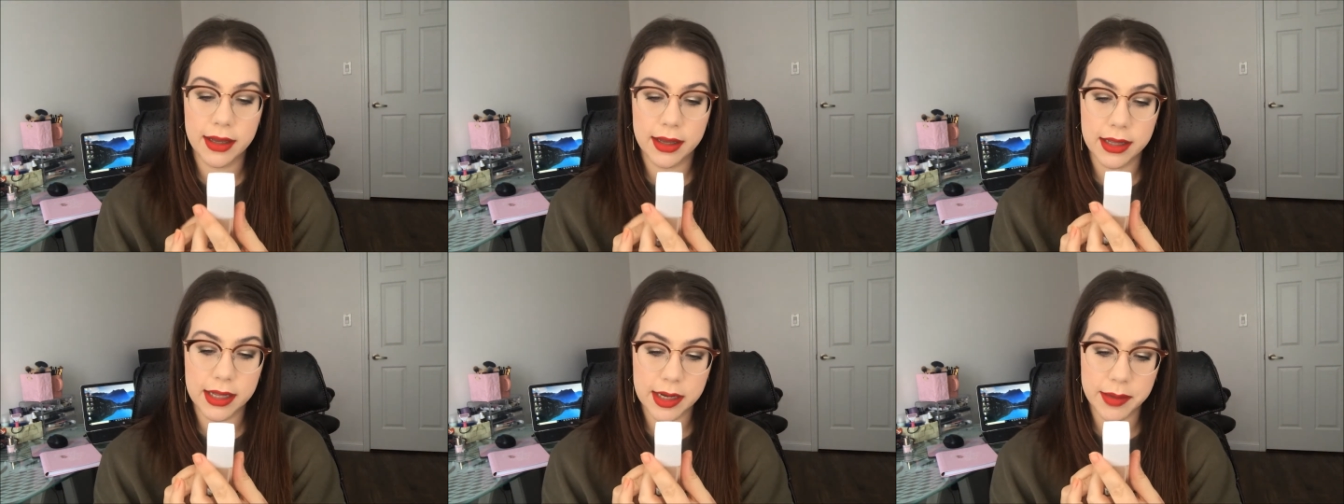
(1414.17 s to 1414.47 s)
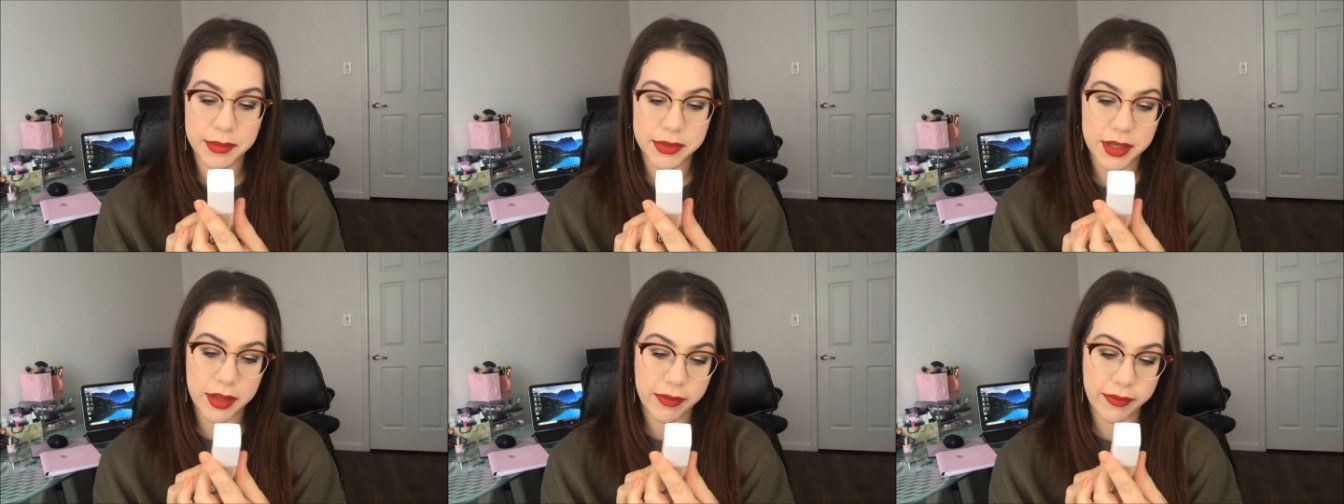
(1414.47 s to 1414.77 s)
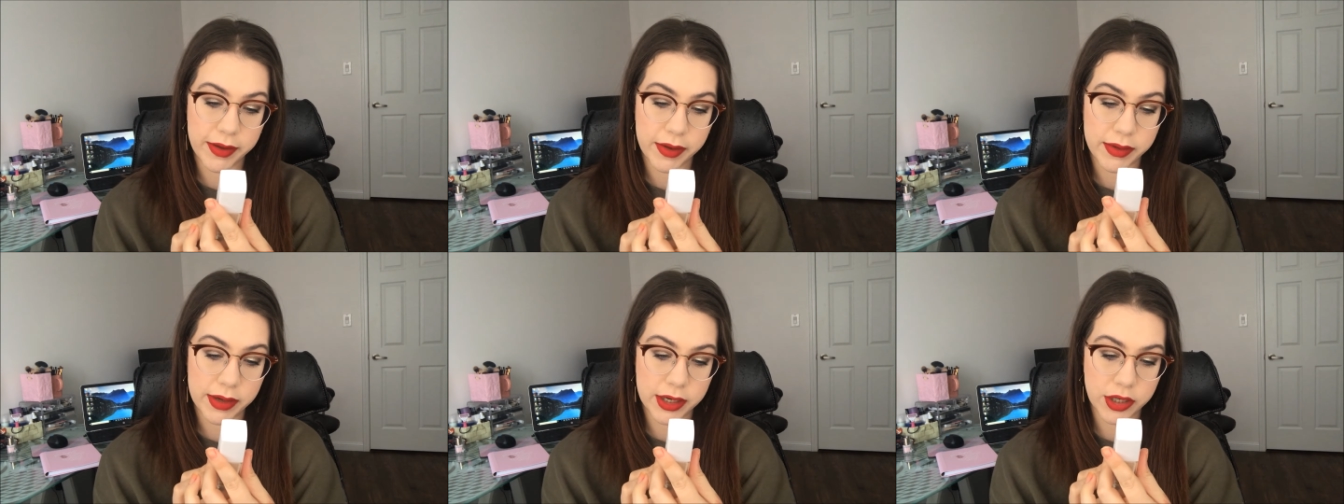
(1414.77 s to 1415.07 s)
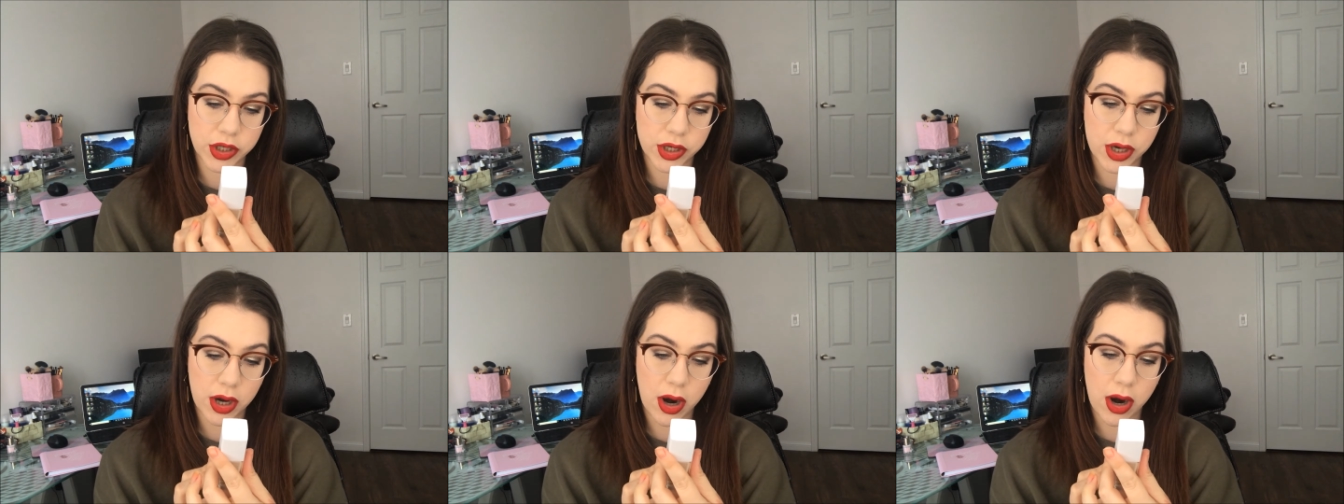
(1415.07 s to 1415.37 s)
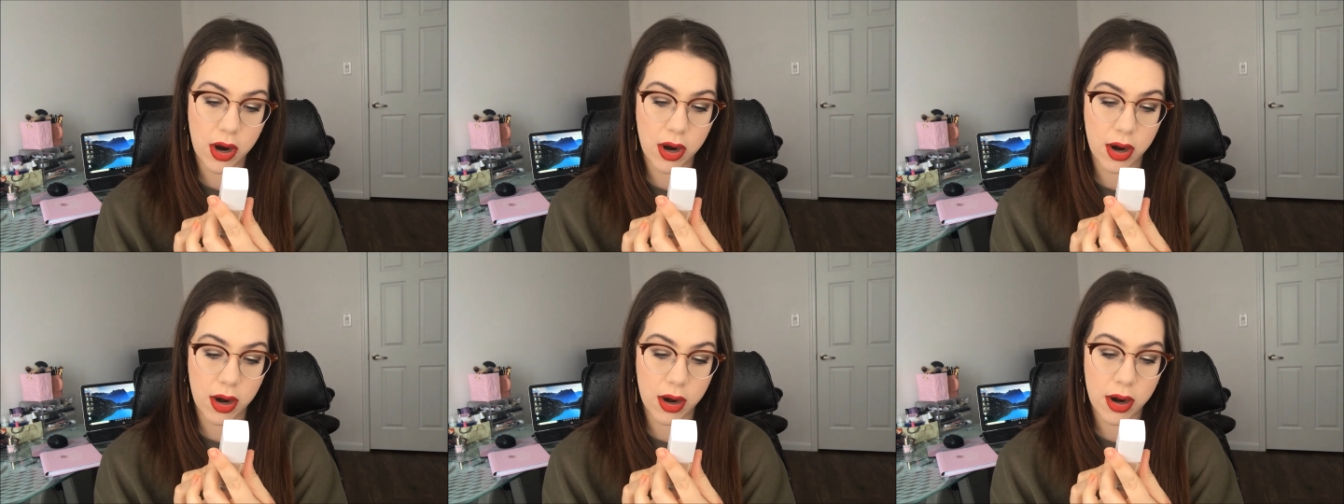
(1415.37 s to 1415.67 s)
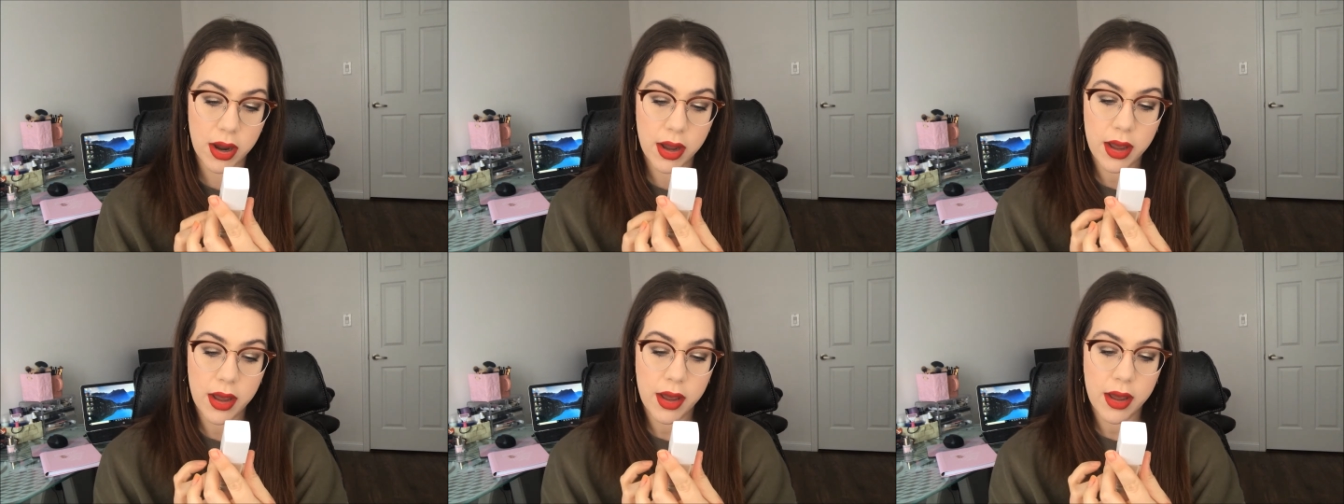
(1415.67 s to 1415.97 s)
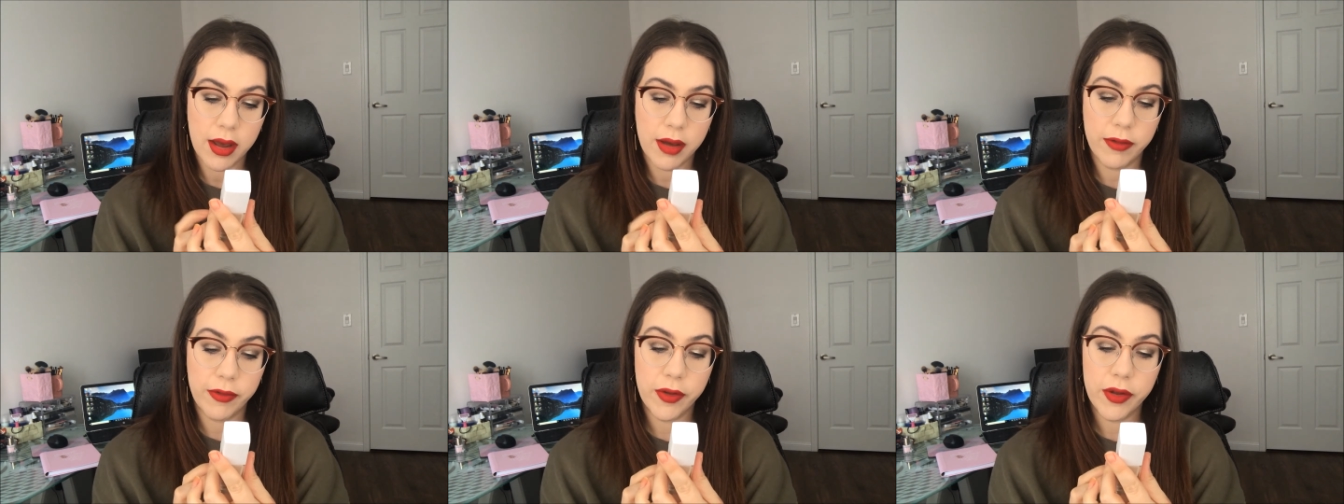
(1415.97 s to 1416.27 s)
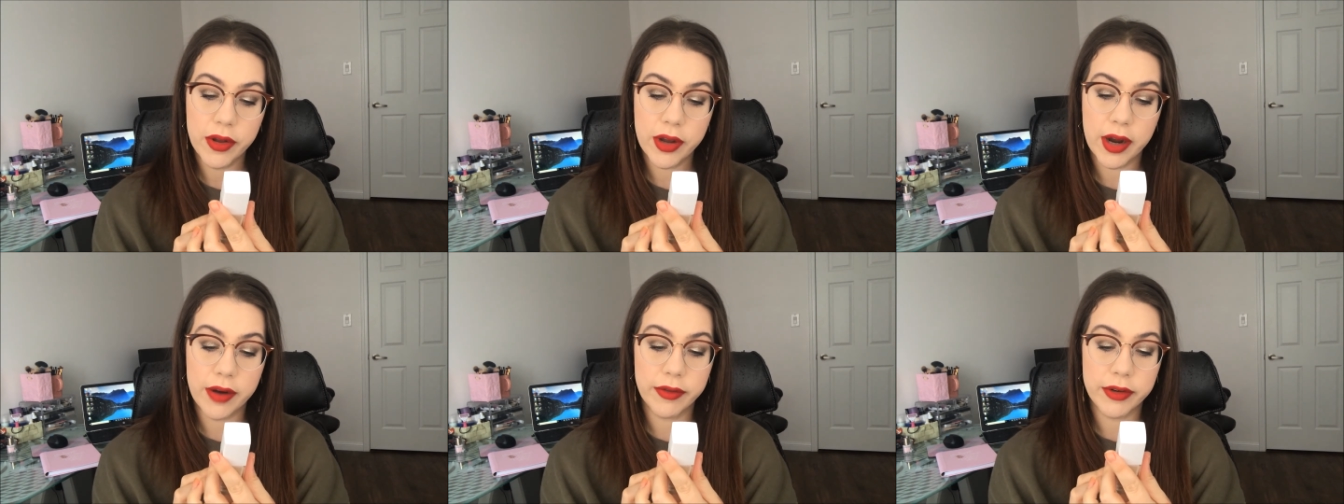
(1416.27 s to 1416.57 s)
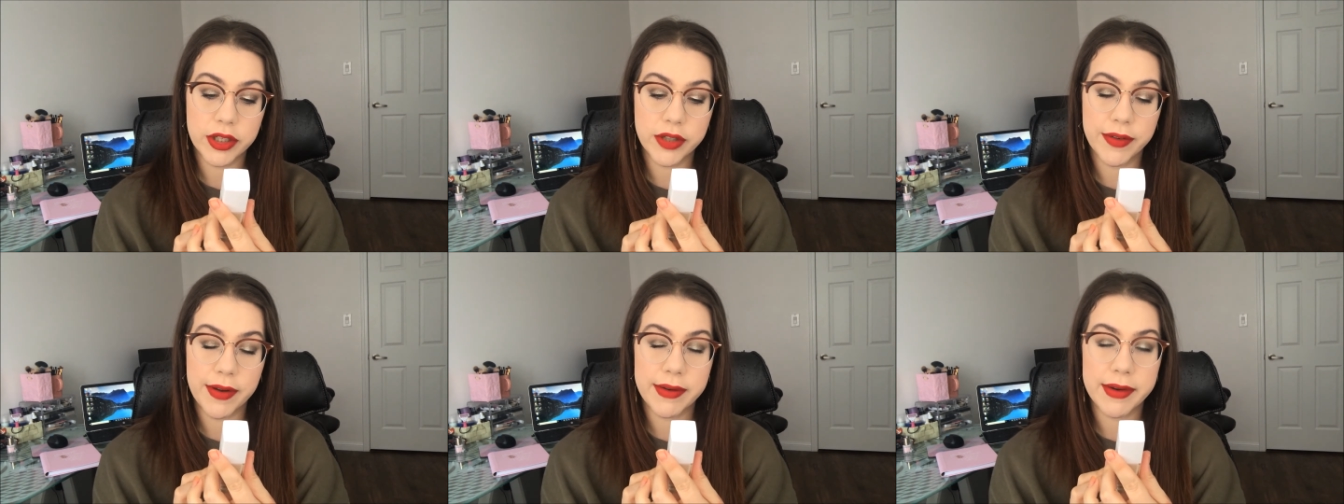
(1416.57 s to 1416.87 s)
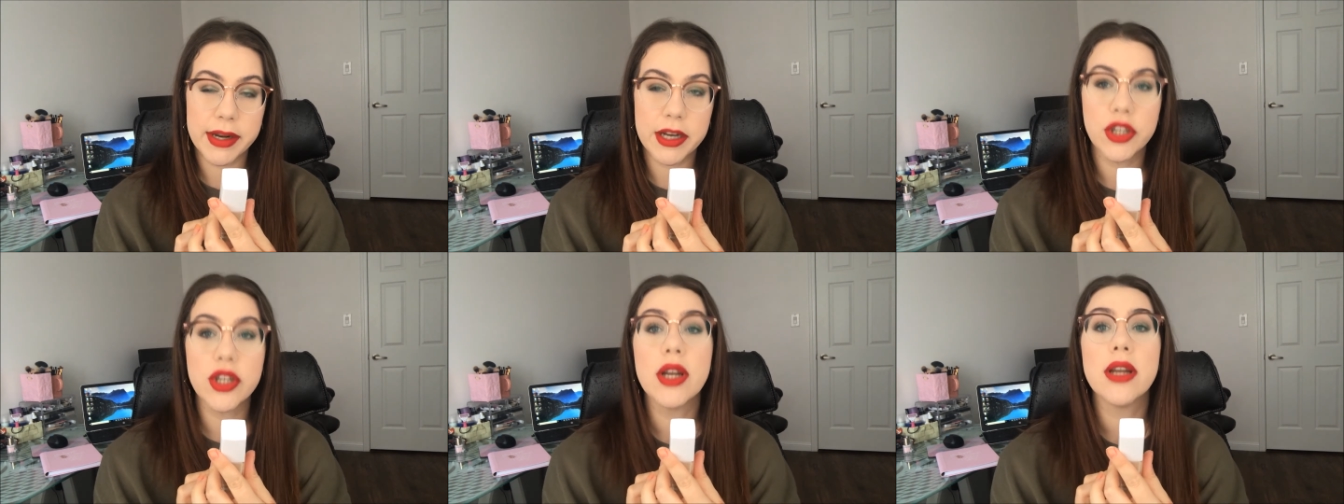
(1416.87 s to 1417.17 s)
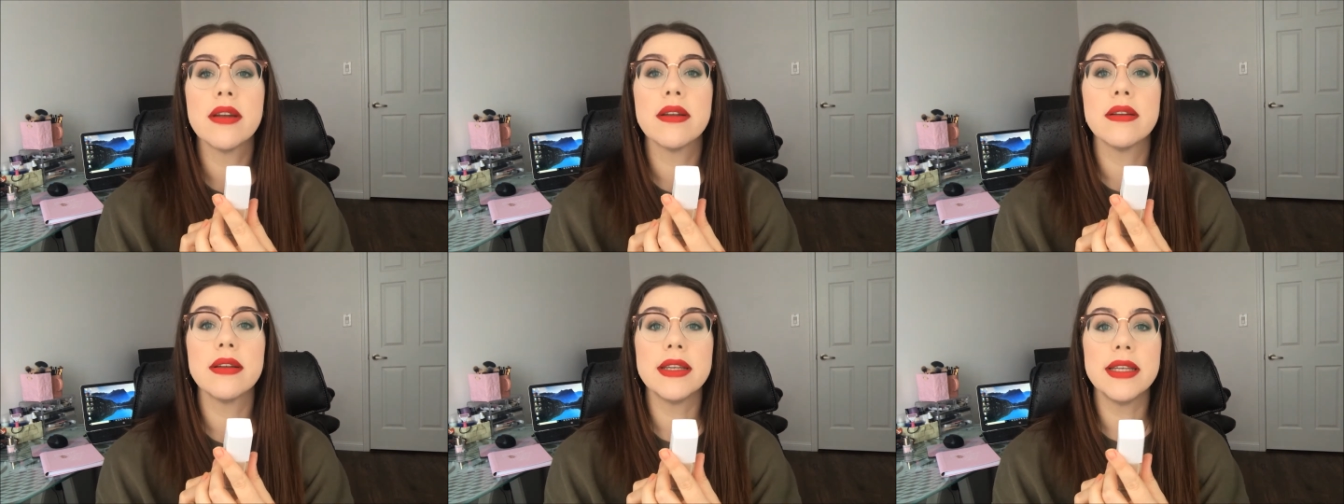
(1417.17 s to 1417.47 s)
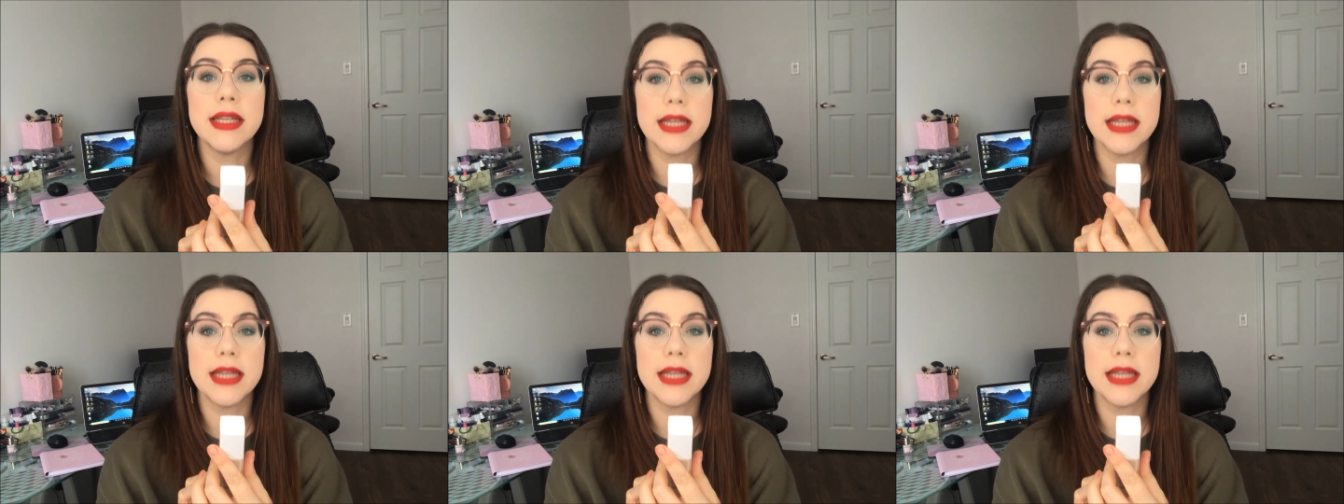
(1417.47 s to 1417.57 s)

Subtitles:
The claims of the foundation are full coverage foundation.